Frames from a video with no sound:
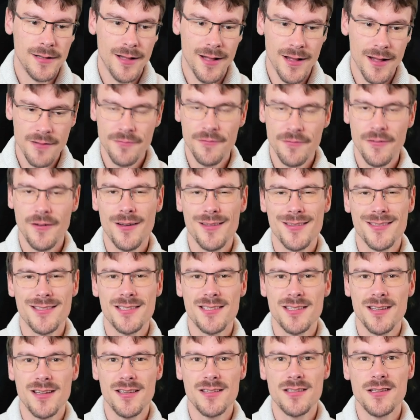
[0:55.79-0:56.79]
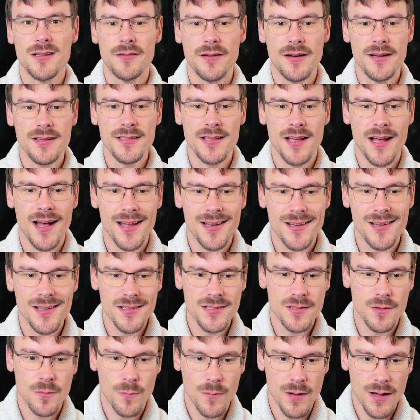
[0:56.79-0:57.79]
And for the Sorceress,
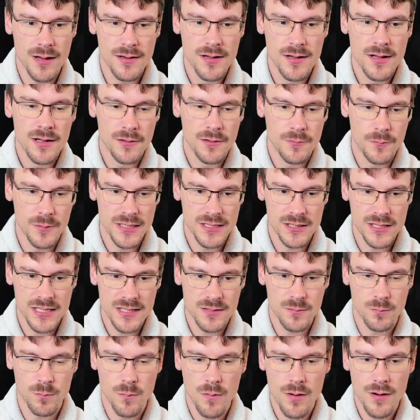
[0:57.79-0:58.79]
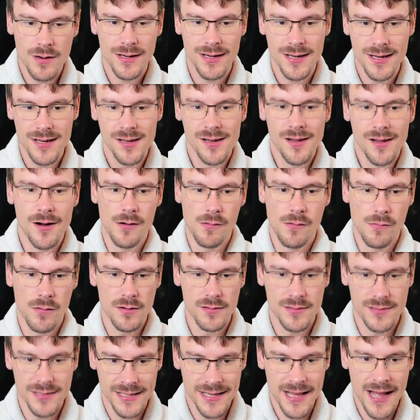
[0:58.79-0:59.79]
another one which is walking
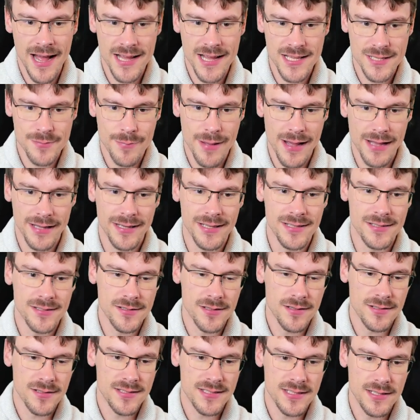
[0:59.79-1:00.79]
around Ice Pack. It's not the